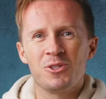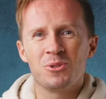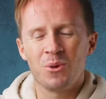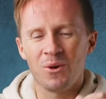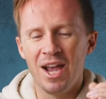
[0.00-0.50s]

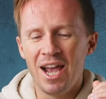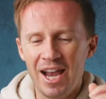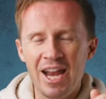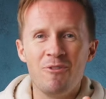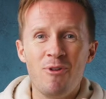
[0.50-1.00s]
store
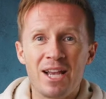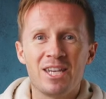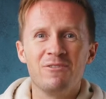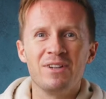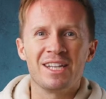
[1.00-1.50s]
in
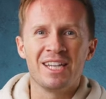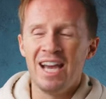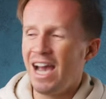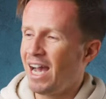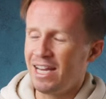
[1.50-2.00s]
Reykjavik.
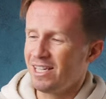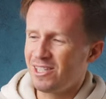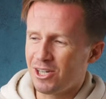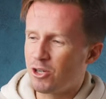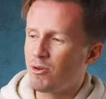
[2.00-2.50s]
And it's
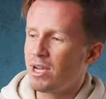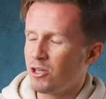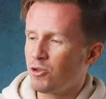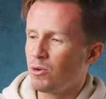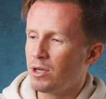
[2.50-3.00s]
a
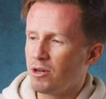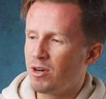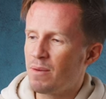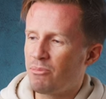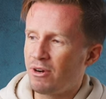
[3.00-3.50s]
great drone, a
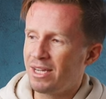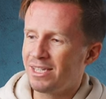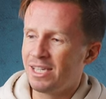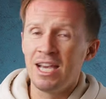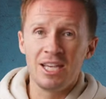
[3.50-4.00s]
great
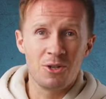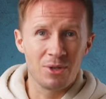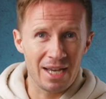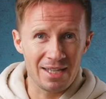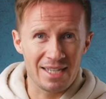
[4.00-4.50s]
price. You don't
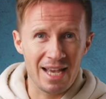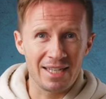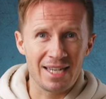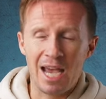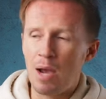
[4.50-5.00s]
get the
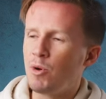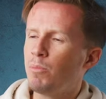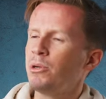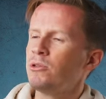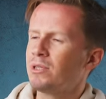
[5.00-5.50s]
telecamera,
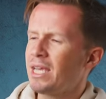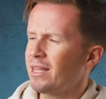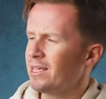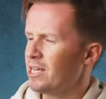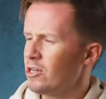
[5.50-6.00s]
but you
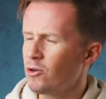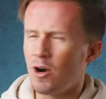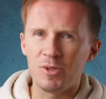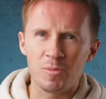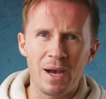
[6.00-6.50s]
get the
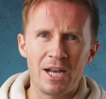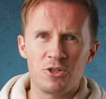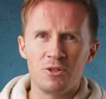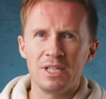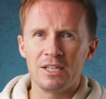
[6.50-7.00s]
enormous
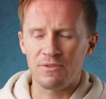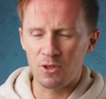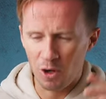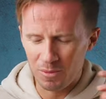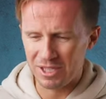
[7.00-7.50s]
battery life, the
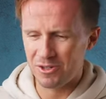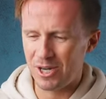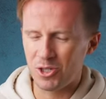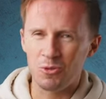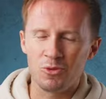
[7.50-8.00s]

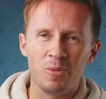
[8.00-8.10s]
omnidirectional